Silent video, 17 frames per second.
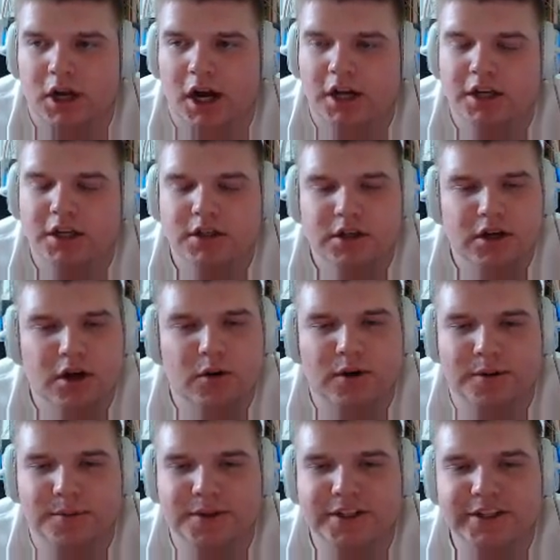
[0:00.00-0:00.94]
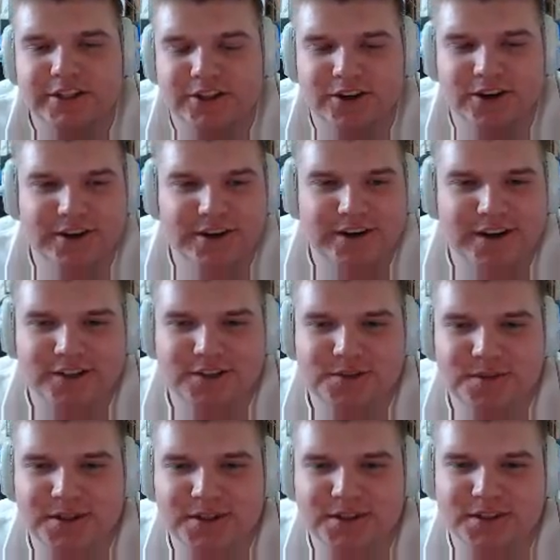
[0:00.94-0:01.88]
need to know what I'm gonna draw next,
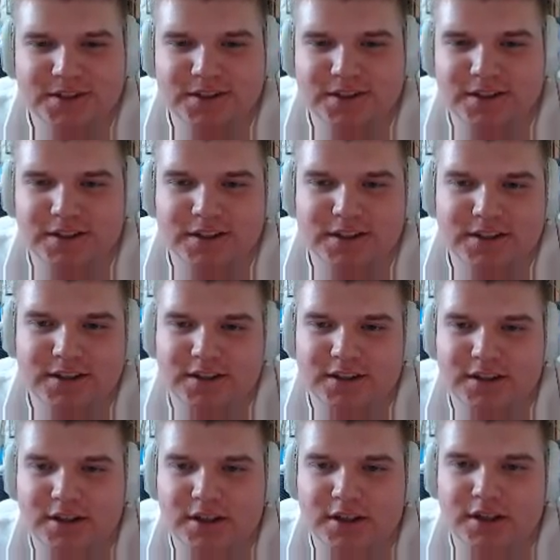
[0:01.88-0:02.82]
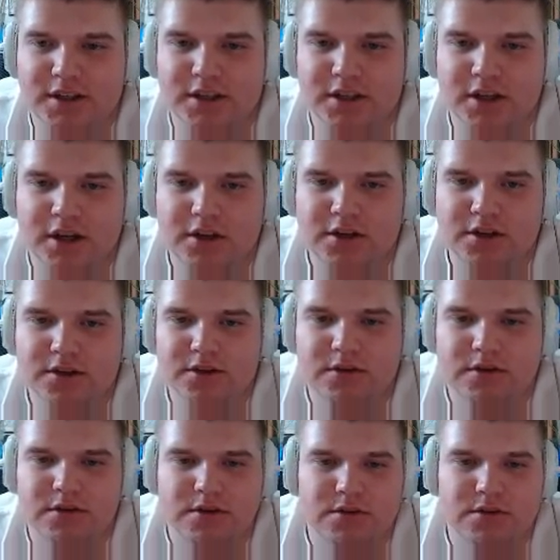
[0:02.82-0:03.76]
basically. Deal with